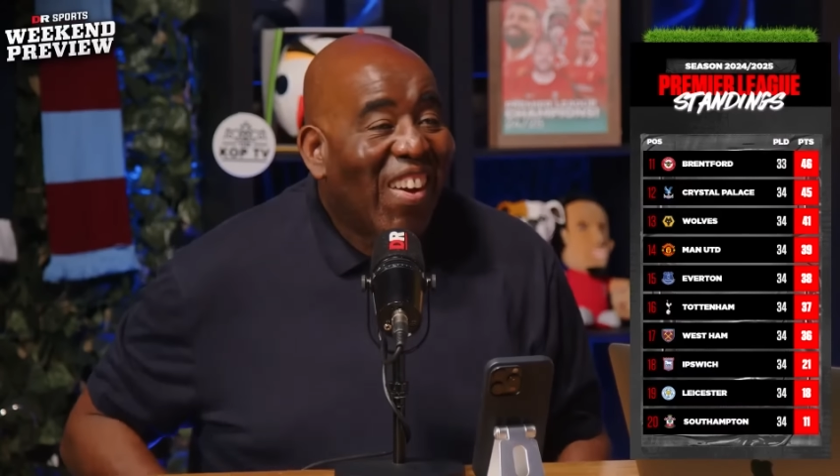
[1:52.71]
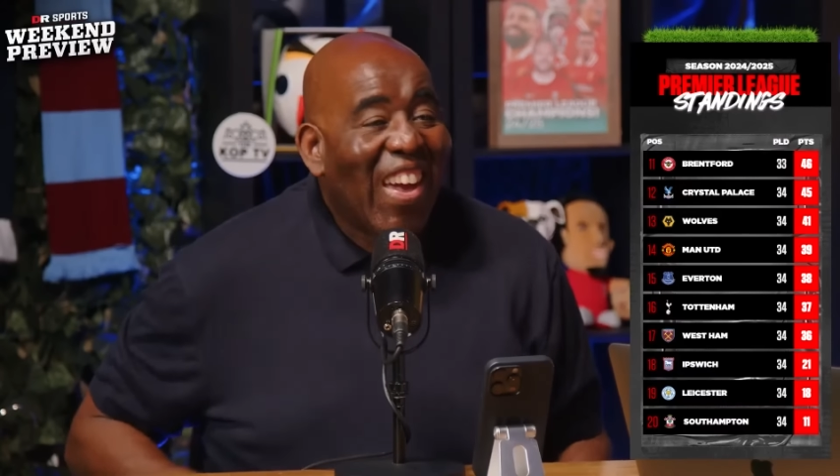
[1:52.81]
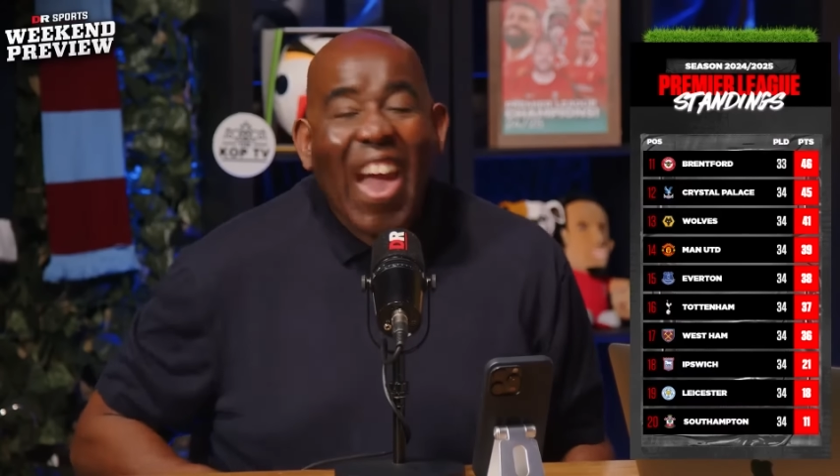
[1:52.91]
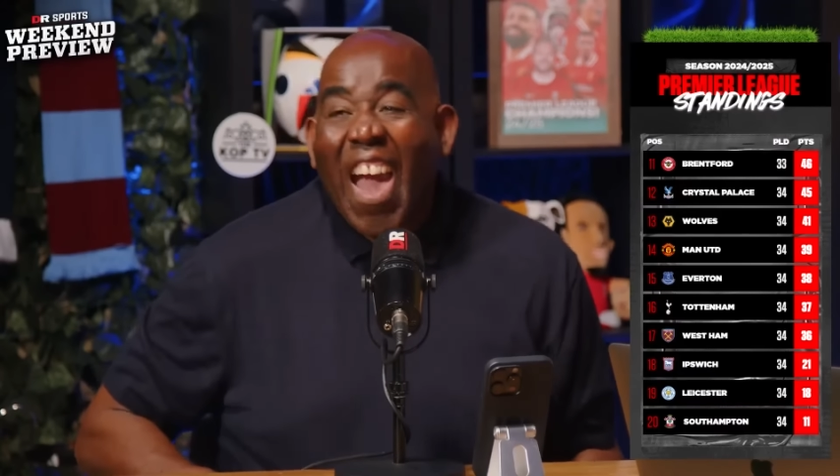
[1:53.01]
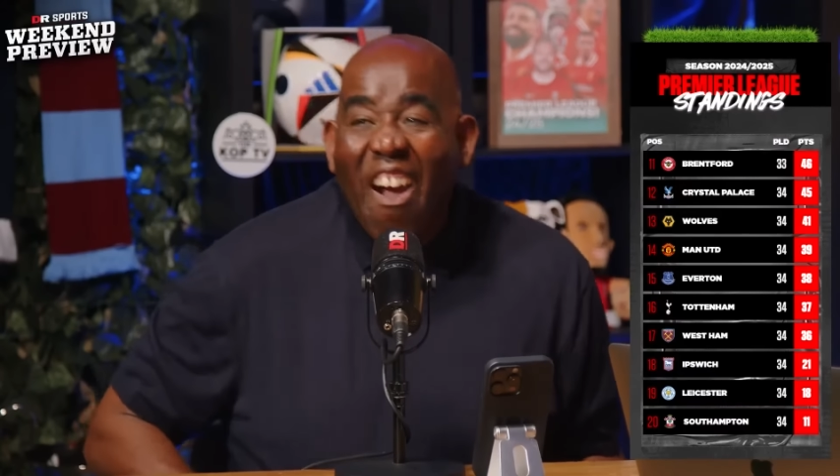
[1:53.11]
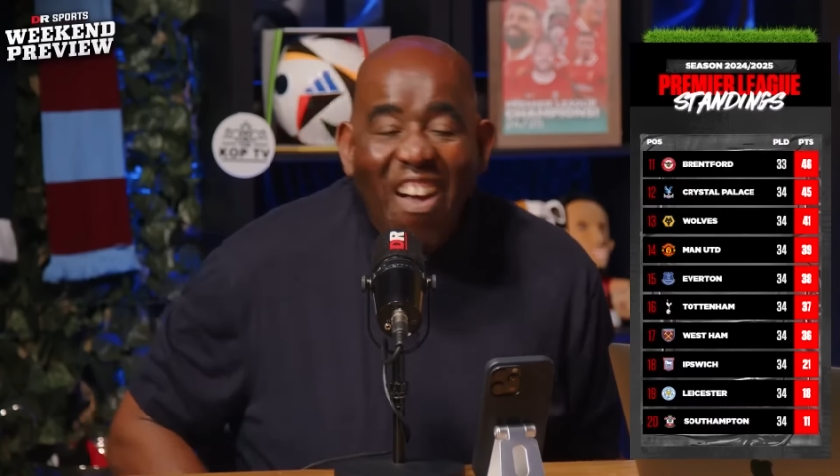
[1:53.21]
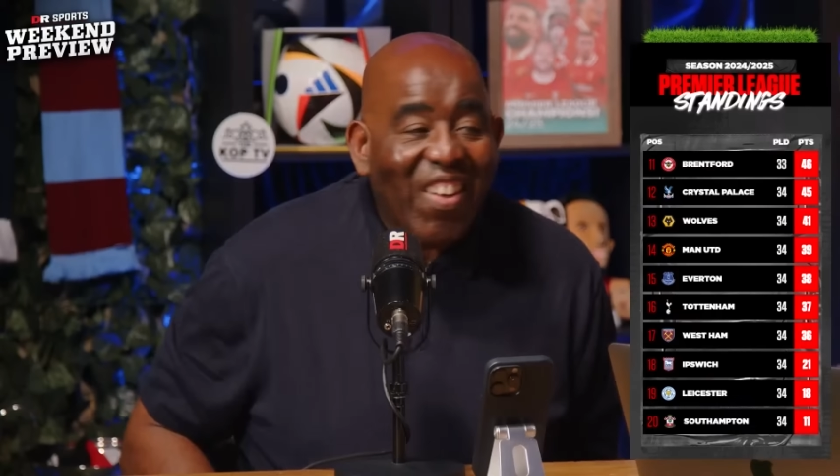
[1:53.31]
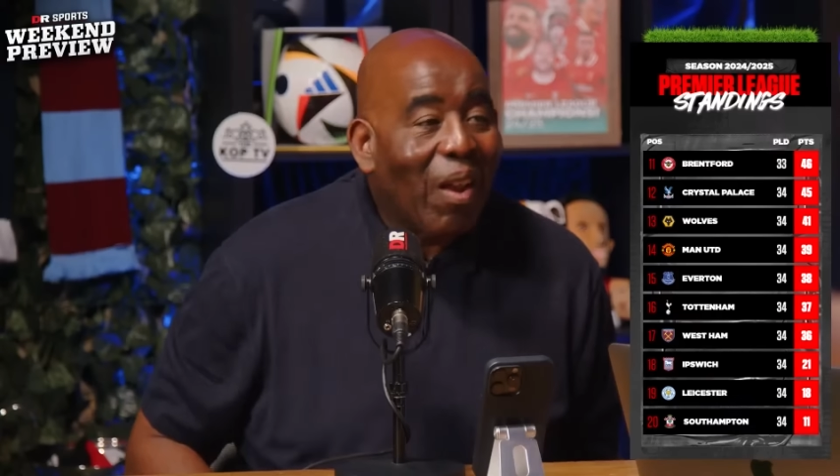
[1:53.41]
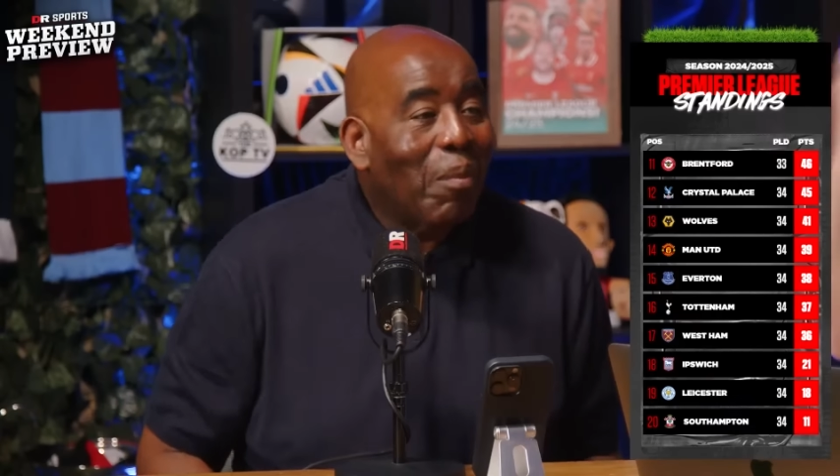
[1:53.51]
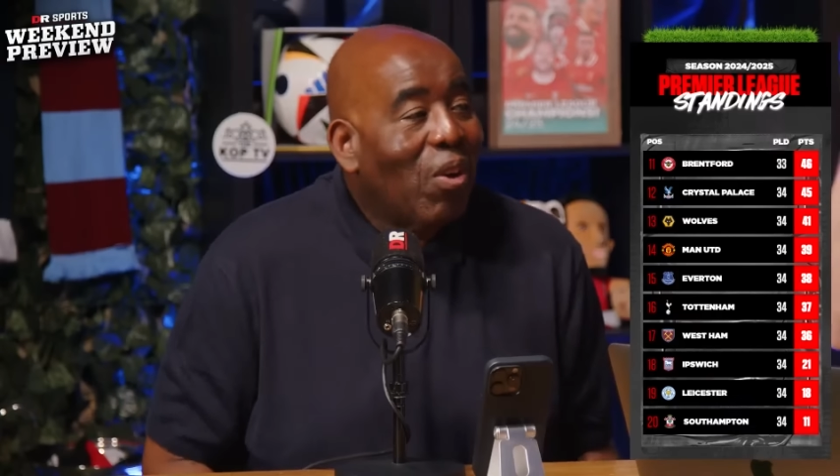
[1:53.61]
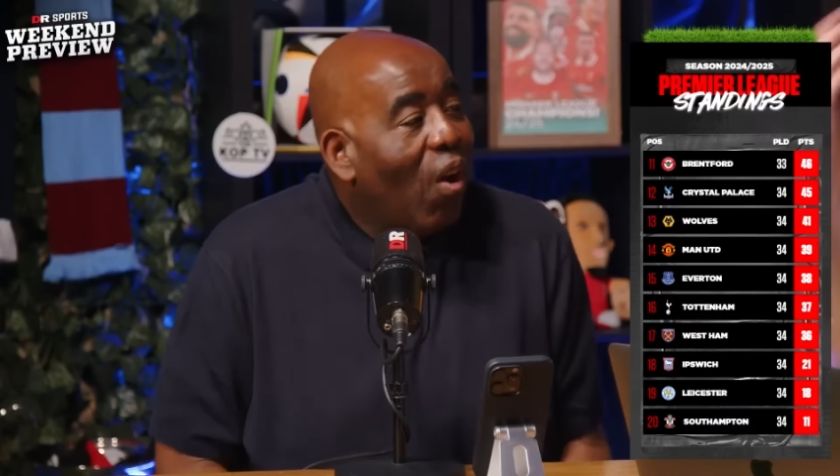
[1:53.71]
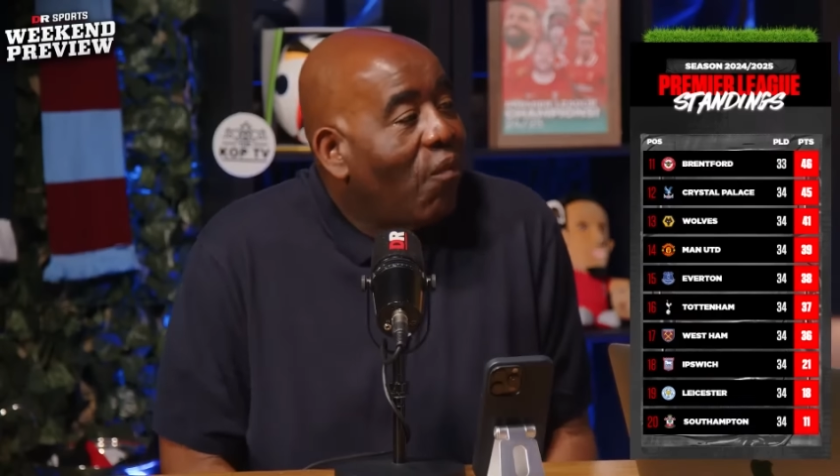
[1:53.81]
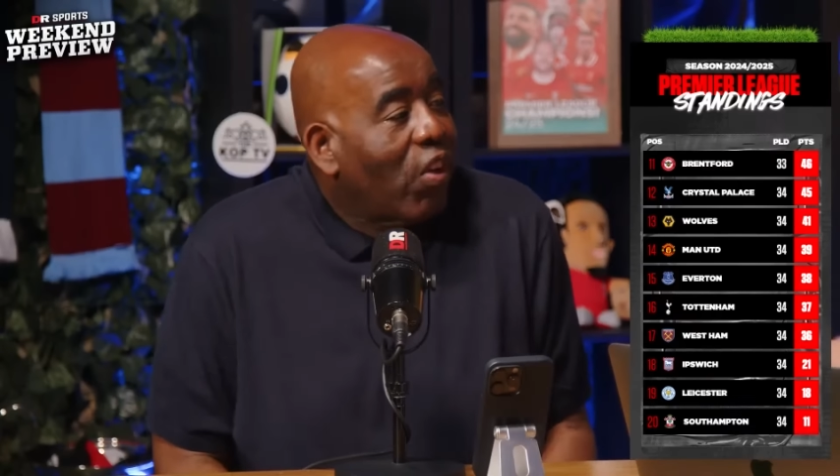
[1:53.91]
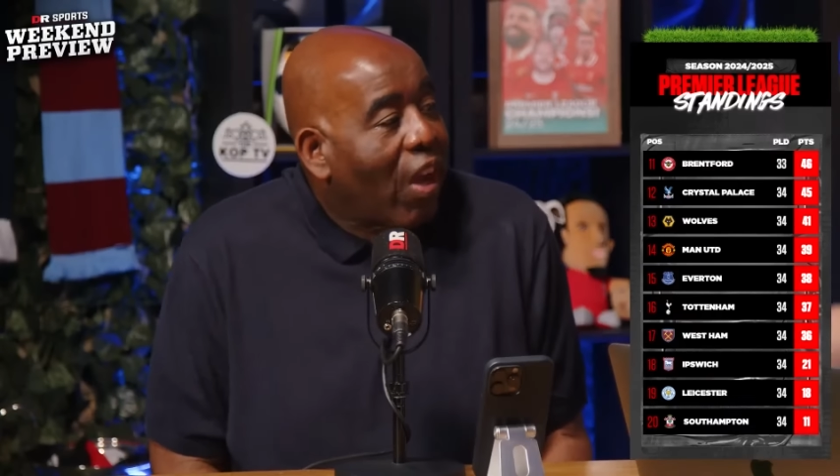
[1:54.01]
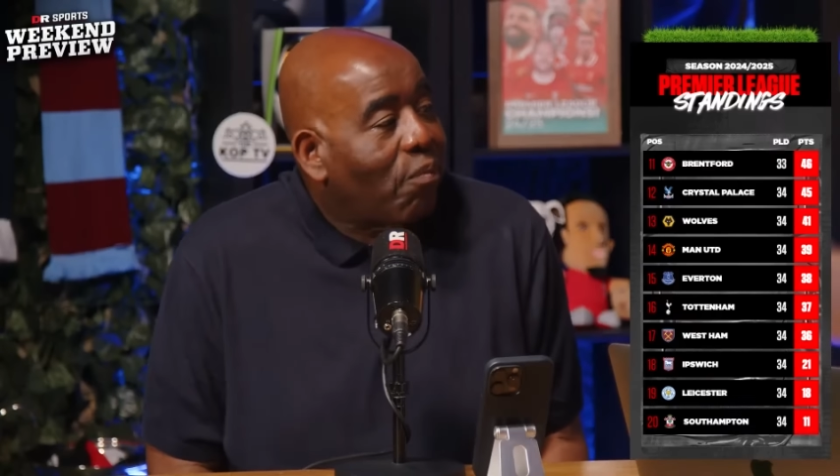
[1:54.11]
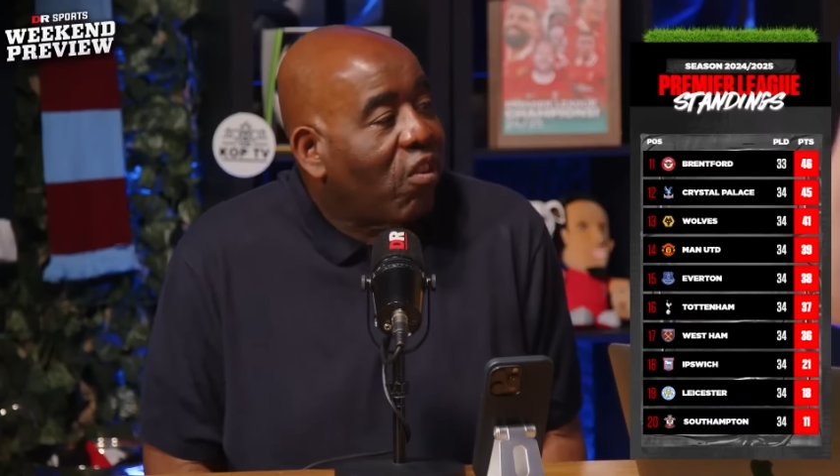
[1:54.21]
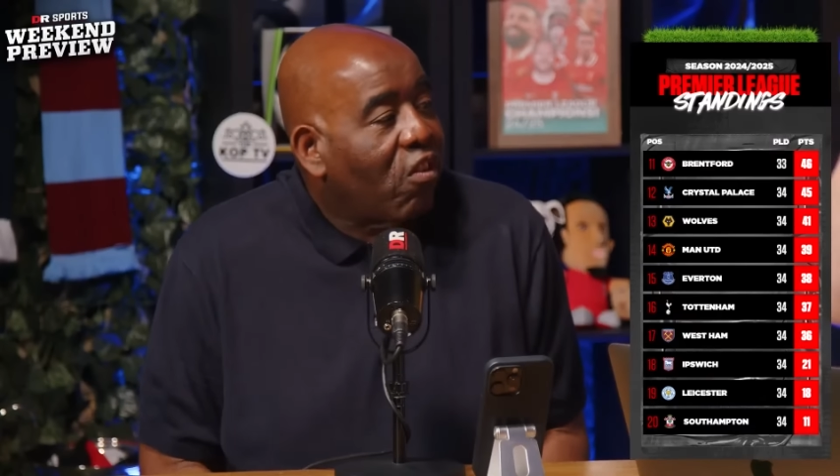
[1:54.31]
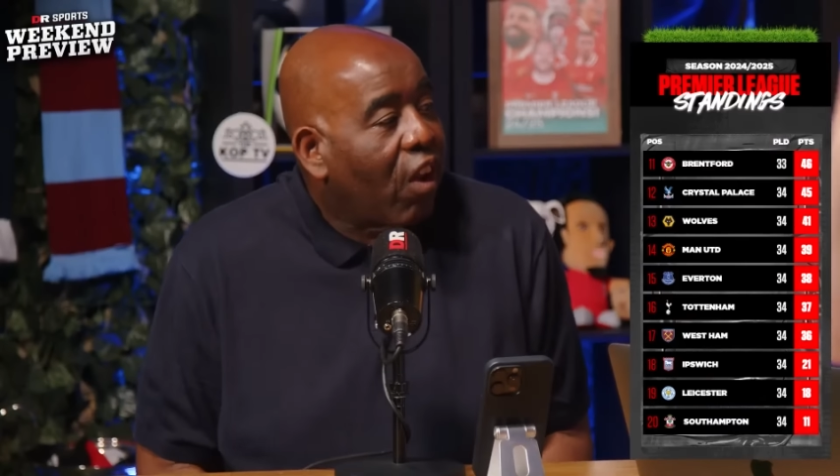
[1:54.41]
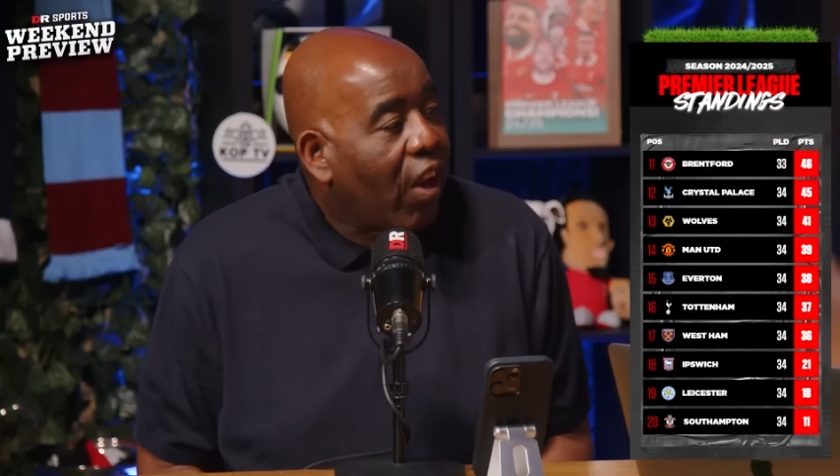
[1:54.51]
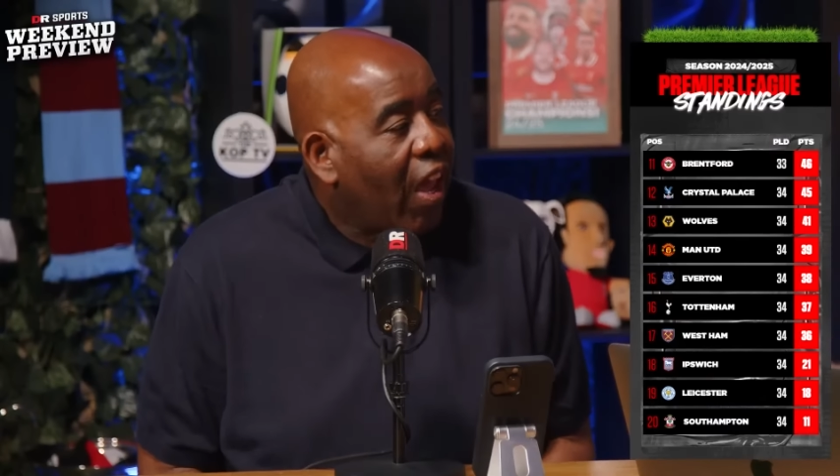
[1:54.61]
Yeah! You know what I mean? Not every captain's
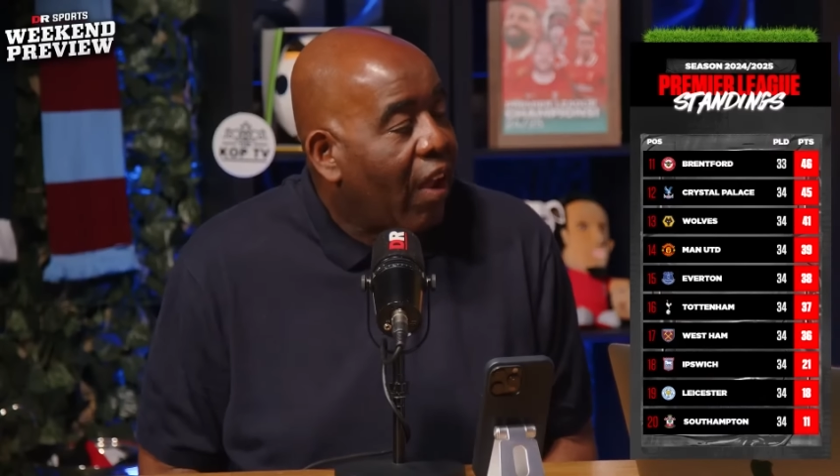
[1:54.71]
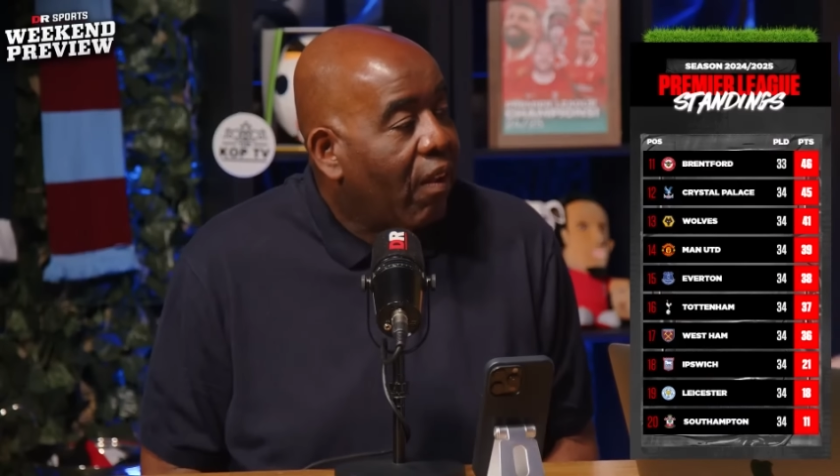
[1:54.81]
like that.